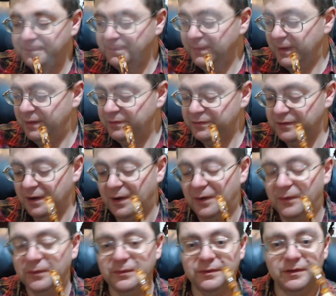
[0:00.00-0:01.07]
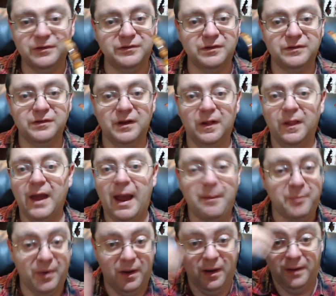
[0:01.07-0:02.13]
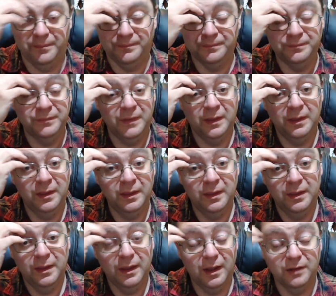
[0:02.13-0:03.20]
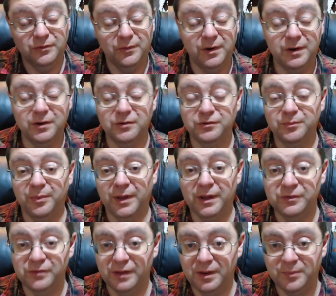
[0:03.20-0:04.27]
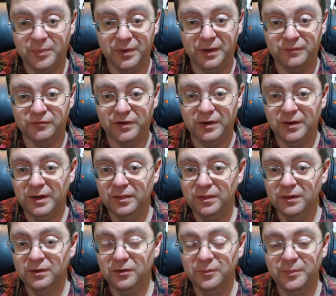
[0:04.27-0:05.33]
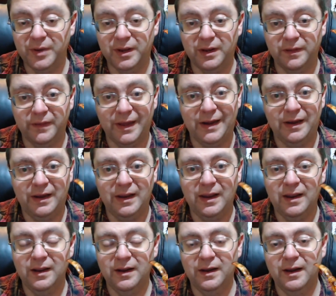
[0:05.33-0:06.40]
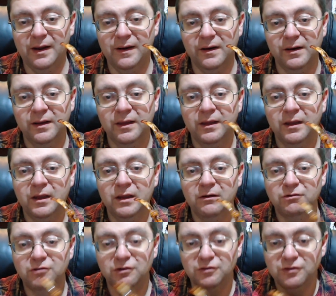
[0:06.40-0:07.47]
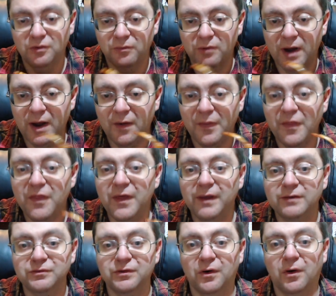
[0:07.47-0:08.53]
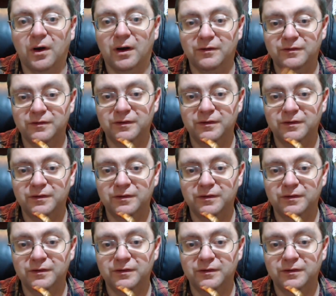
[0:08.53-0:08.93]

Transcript: So this isn't a lap bomb. It's one of those blends where they put a very little bit Latakia in there just to round things off.